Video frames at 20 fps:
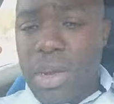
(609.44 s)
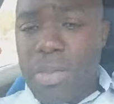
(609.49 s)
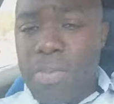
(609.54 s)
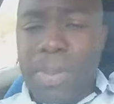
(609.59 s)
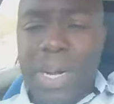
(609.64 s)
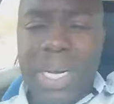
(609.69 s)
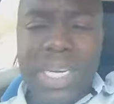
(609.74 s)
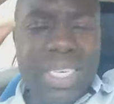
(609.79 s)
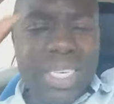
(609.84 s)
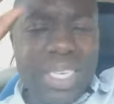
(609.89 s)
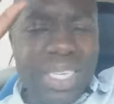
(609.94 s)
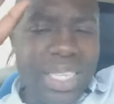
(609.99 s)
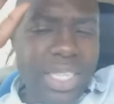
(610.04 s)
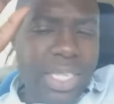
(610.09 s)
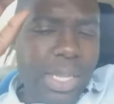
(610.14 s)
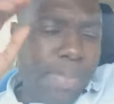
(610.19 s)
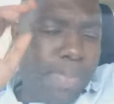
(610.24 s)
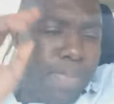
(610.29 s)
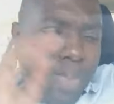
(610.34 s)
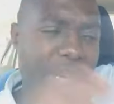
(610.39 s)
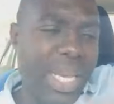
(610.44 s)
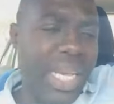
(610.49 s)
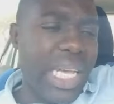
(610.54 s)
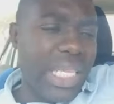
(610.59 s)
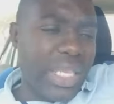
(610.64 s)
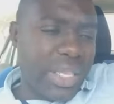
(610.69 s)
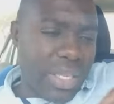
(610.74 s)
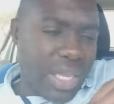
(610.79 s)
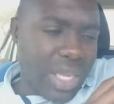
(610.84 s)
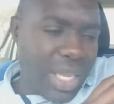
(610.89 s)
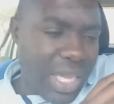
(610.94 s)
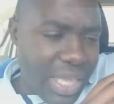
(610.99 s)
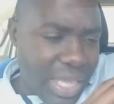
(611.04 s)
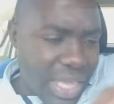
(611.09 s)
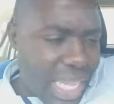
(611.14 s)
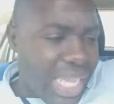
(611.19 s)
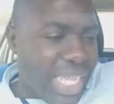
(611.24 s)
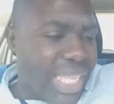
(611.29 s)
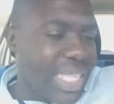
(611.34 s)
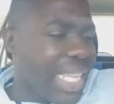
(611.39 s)
But the biggest
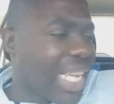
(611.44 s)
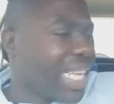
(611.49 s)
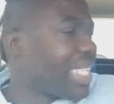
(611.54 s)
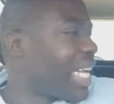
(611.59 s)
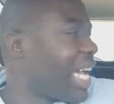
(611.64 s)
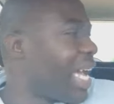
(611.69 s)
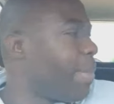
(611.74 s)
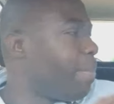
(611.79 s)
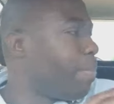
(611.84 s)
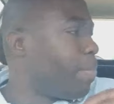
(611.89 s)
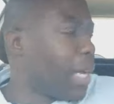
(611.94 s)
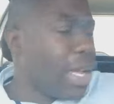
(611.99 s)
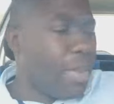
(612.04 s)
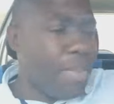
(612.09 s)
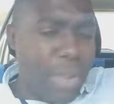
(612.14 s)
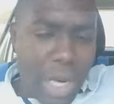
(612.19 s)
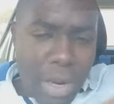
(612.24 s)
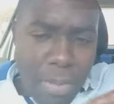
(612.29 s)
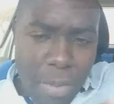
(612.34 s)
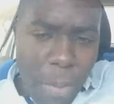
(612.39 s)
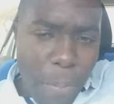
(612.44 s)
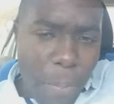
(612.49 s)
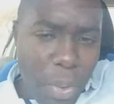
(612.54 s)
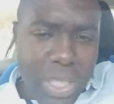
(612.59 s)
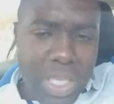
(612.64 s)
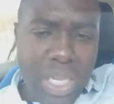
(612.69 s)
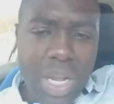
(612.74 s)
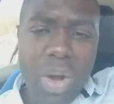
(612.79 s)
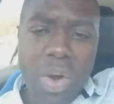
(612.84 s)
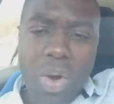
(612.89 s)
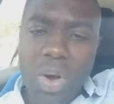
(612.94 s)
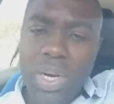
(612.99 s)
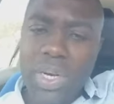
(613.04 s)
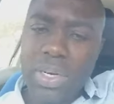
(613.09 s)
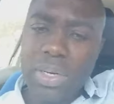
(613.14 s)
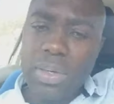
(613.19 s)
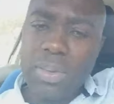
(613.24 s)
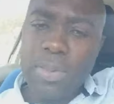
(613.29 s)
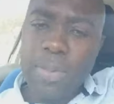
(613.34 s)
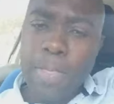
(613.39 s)
thing that I blame Ramaphosa
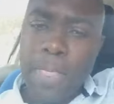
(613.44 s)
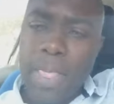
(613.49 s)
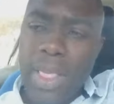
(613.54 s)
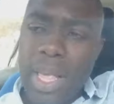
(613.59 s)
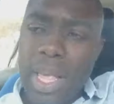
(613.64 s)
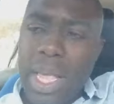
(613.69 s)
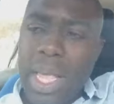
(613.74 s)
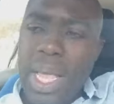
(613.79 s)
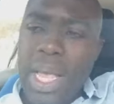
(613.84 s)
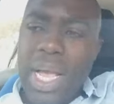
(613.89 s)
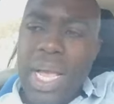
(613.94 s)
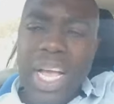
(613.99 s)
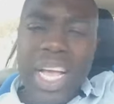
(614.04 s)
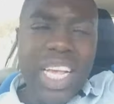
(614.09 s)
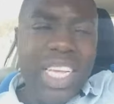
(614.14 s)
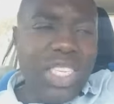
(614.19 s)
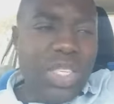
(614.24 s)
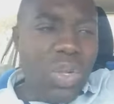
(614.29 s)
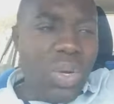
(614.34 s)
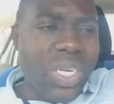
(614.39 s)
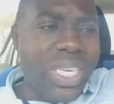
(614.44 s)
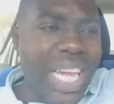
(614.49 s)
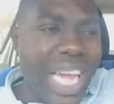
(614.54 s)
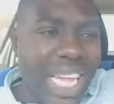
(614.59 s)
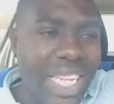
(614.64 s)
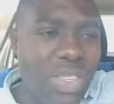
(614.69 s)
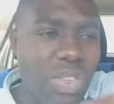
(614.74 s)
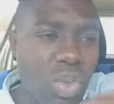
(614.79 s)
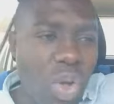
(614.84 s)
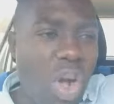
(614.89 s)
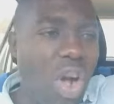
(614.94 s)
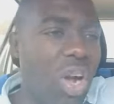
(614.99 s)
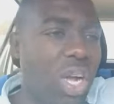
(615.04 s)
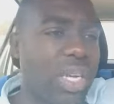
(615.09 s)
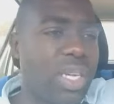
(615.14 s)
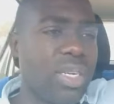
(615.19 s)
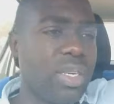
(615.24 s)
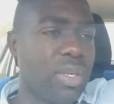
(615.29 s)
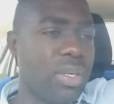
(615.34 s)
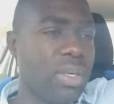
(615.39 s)
on, he's not
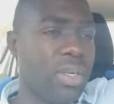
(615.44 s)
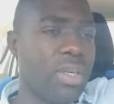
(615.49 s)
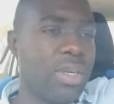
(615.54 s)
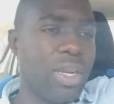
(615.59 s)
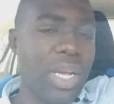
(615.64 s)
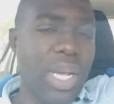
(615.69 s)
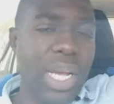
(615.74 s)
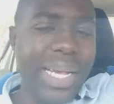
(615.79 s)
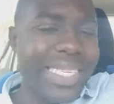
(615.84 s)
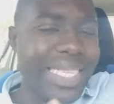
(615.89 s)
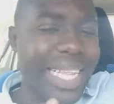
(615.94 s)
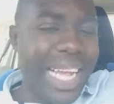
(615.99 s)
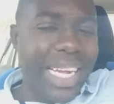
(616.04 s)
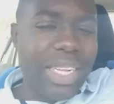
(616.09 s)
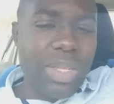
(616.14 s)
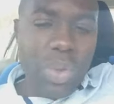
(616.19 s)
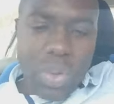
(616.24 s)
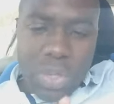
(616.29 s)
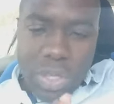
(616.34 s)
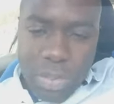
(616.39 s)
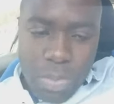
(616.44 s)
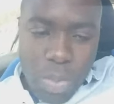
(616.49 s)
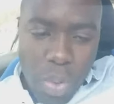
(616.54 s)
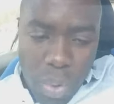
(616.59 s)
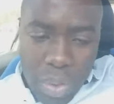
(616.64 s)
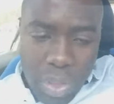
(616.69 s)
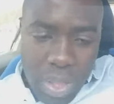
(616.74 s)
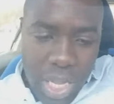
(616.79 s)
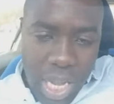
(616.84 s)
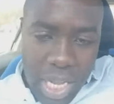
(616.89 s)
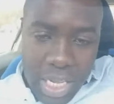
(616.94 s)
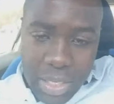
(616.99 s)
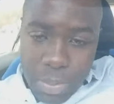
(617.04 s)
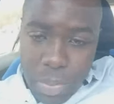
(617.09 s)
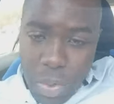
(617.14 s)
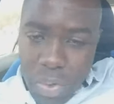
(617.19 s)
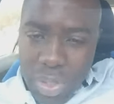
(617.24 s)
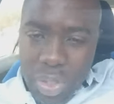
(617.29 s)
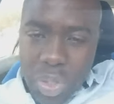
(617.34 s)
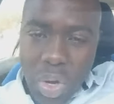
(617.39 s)
hands-on. It's like those smooth
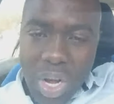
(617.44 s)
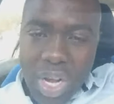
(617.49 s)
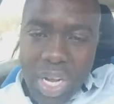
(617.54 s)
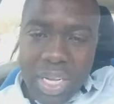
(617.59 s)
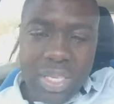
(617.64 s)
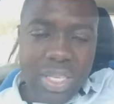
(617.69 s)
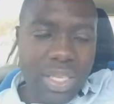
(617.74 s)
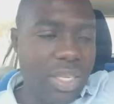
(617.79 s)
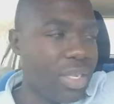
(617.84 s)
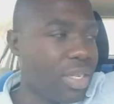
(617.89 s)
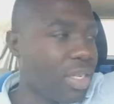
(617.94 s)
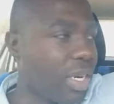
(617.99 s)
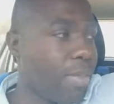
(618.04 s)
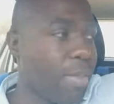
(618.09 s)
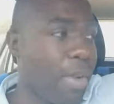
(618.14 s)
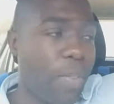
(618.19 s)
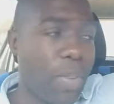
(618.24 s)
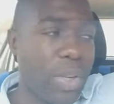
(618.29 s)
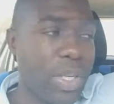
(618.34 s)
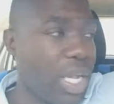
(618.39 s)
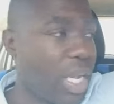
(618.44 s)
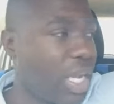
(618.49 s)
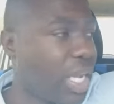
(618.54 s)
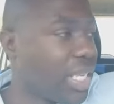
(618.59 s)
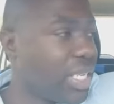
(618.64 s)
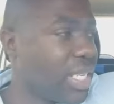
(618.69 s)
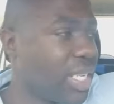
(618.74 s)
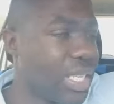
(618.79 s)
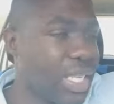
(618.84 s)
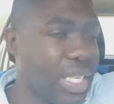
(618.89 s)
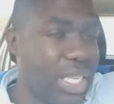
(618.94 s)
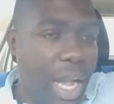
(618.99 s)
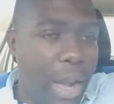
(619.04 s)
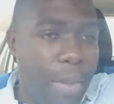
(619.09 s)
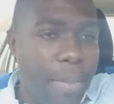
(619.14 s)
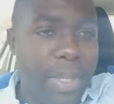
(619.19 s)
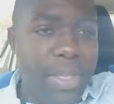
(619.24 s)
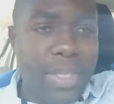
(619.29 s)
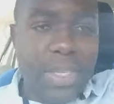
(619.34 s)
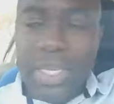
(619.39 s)
talkers. Ramaphosa can just
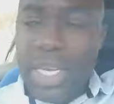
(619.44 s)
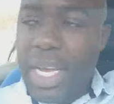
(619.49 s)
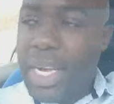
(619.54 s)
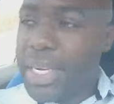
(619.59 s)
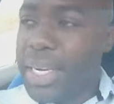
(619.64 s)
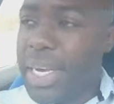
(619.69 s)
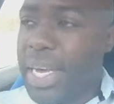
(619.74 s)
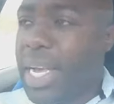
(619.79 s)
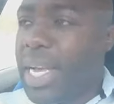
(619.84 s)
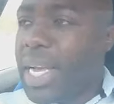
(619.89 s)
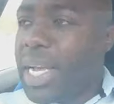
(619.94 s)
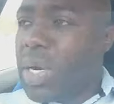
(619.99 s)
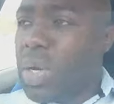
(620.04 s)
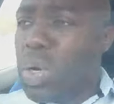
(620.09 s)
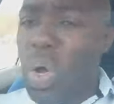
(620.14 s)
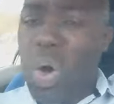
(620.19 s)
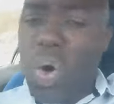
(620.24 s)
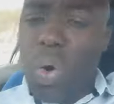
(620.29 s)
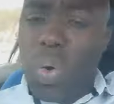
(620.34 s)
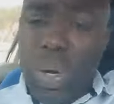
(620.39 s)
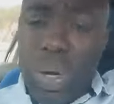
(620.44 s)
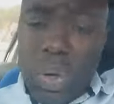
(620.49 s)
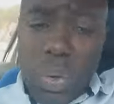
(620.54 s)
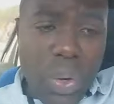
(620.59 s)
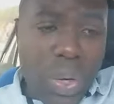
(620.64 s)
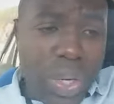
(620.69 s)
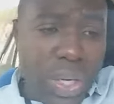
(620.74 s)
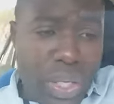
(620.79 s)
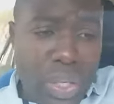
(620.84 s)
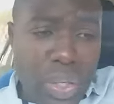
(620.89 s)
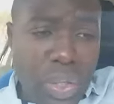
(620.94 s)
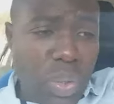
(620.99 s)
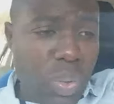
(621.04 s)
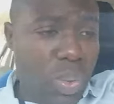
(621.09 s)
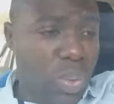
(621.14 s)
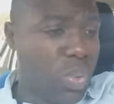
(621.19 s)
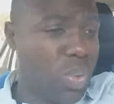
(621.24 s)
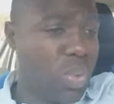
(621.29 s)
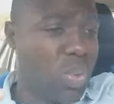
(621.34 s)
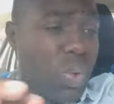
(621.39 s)
come and say, no, according
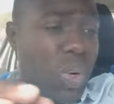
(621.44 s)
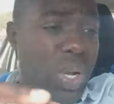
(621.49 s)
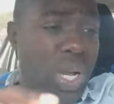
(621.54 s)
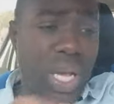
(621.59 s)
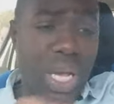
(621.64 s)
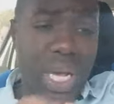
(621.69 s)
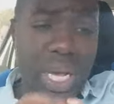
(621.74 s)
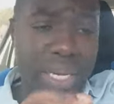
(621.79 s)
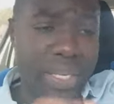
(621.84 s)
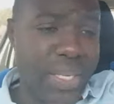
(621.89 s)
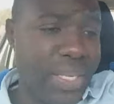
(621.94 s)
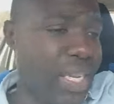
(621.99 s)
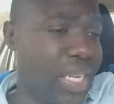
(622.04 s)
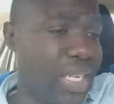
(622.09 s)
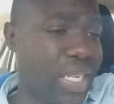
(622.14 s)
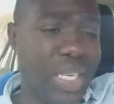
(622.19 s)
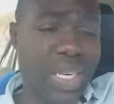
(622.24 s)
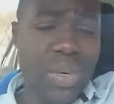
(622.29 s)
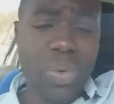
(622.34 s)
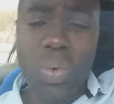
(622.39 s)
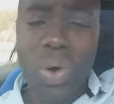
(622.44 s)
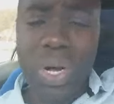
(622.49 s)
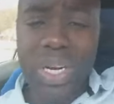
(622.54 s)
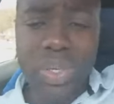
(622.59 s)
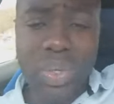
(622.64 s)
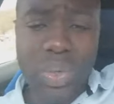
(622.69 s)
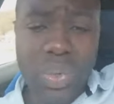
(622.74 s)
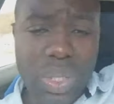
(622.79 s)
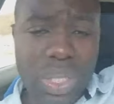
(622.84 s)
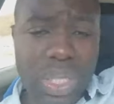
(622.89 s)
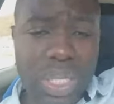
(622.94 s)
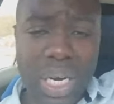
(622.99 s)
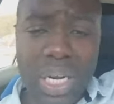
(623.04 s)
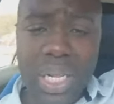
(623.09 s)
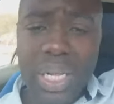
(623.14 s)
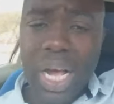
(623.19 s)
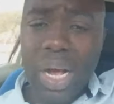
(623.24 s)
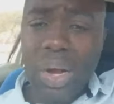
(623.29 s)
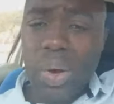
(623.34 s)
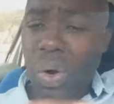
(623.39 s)
to section
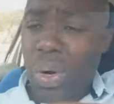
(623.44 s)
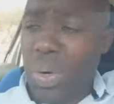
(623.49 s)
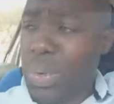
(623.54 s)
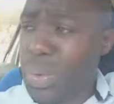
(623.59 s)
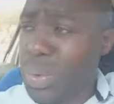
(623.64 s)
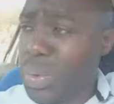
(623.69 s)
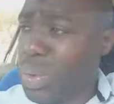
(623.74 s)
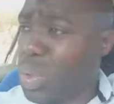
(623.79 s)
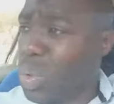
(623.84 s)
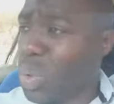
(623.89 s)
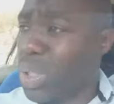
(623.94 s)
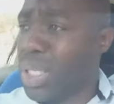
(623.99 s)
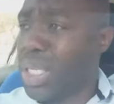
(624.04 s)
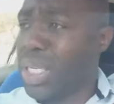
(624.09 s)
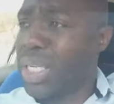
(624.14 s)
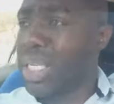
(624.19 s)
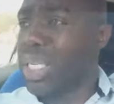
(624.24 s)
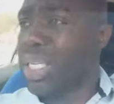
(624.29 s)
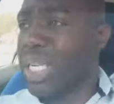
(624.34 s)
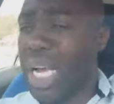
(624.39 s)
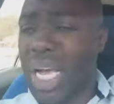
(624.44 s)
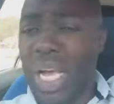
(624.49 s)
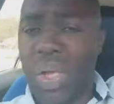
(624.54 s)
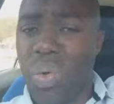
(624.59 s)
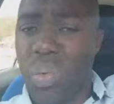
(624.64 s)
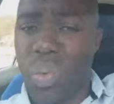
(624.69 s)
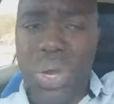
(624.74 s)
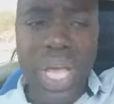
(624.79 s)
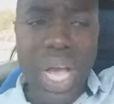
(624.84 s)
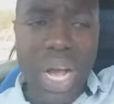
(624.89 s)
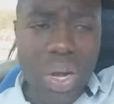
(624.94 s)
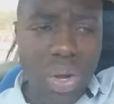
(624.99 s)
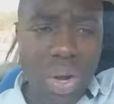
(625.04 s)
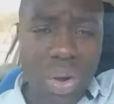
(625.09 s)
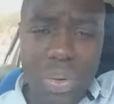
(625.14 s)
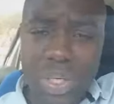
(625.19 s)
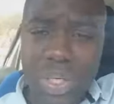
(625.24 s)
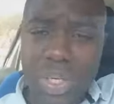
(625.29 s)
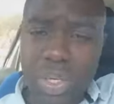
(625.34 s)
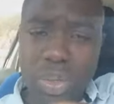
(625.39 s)
123, according to this, we are
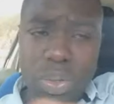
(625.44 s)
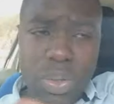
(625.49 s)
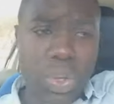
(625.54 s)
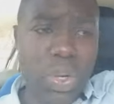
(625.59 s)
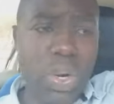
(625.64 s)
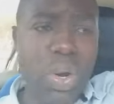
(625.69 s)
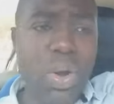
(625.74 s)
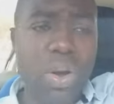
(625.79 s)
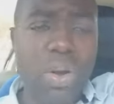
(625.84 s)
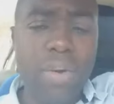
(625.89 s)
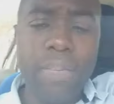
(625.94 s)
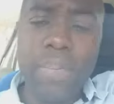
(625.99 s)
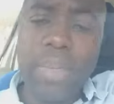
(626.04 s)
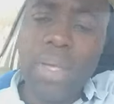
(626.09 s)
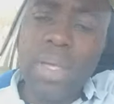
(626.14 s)
going to grow.